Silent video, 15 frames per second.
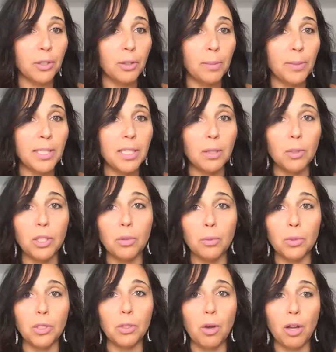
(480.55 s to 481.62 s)
So let me see
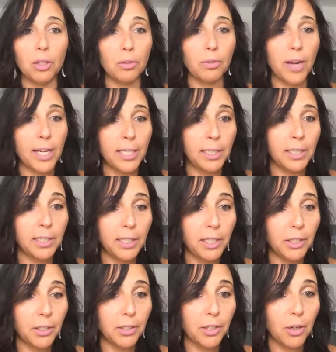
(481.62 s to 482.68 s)
what you all are writing in
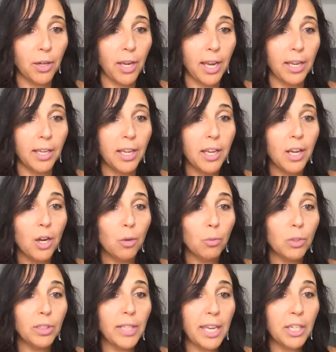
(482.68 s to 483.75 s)
here. Okay,
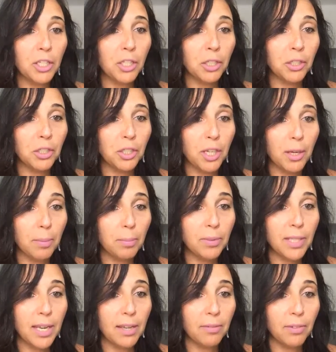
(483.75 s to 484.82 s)
relationship,
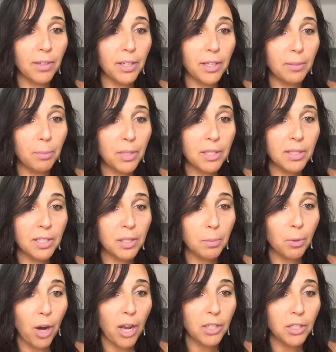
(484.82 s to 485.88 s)
David, business
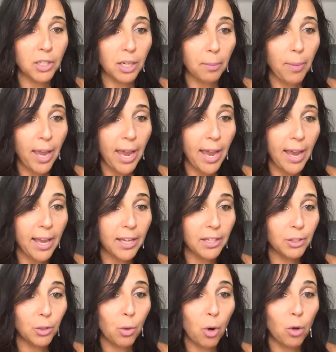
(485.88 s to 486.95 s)
project,
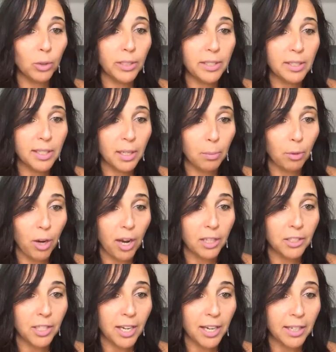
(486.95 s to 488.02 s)
Pat, new holistic
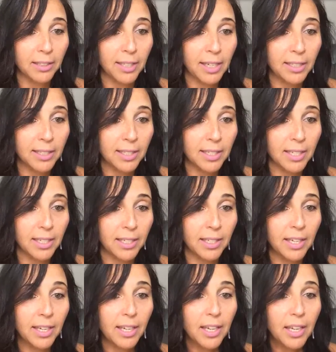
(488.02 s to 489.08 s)
project,
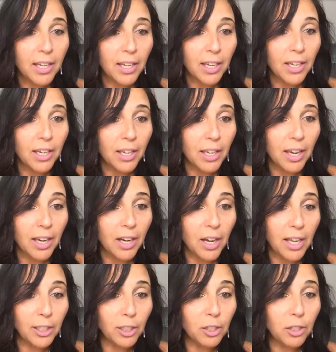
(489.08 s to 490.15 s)
Nancy.
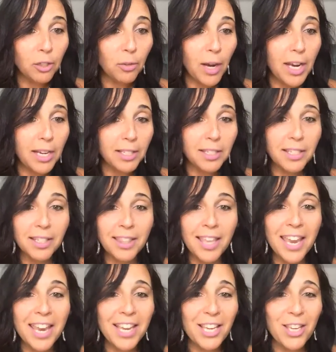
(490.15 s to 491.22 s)
I look great.
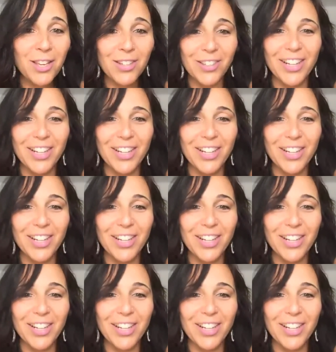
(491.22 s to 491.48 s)
Thank you.